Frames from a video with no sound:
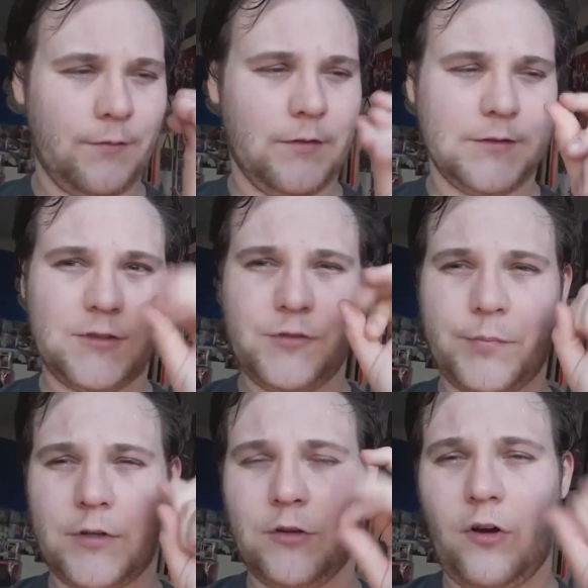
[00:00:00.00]
I've got
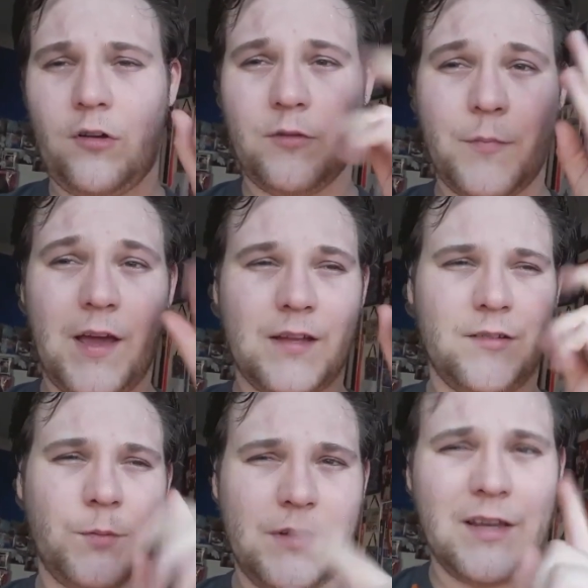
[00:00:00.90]
super glue all on my
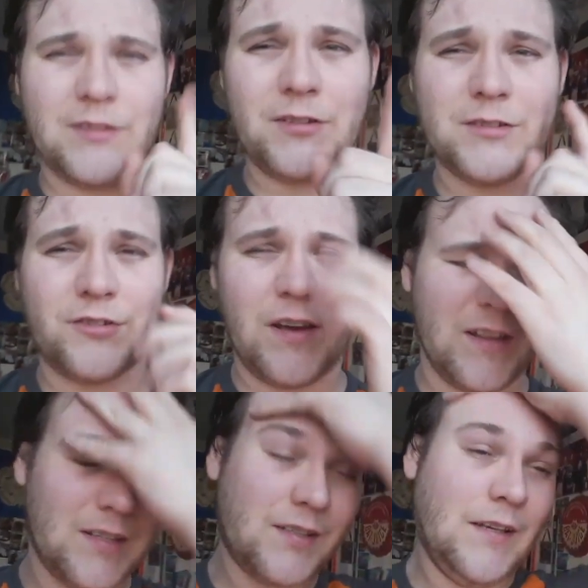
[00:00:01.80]
hands, but yeah, don't
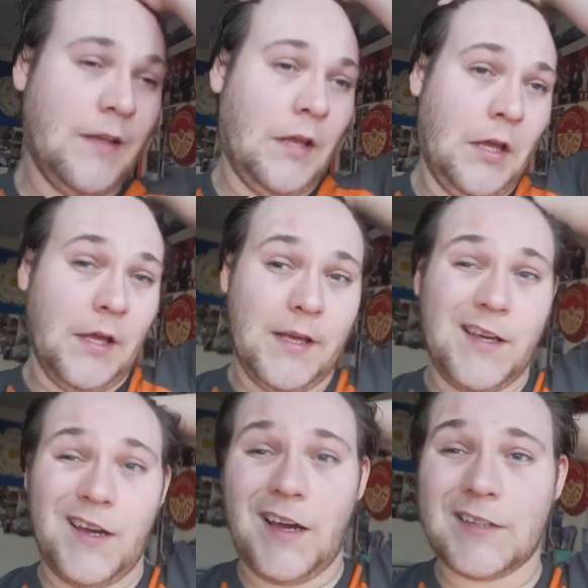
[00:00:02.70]
try this.
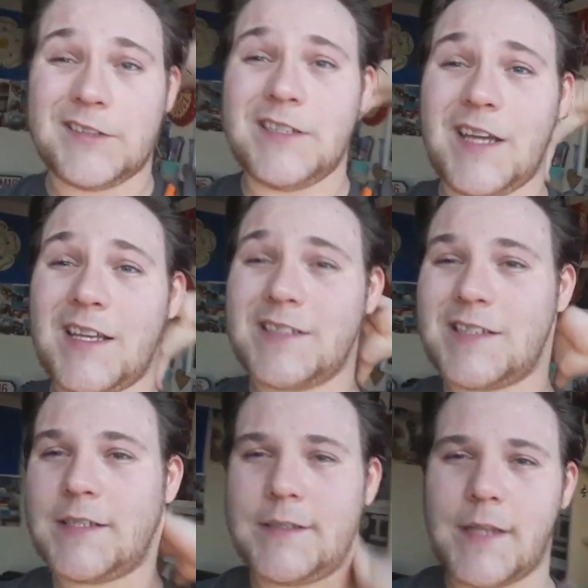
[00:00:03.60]
I'll see you
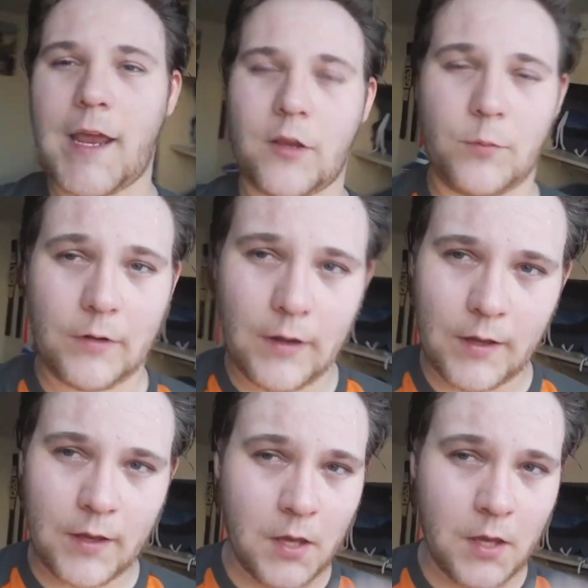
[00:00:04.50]
guys in the next one.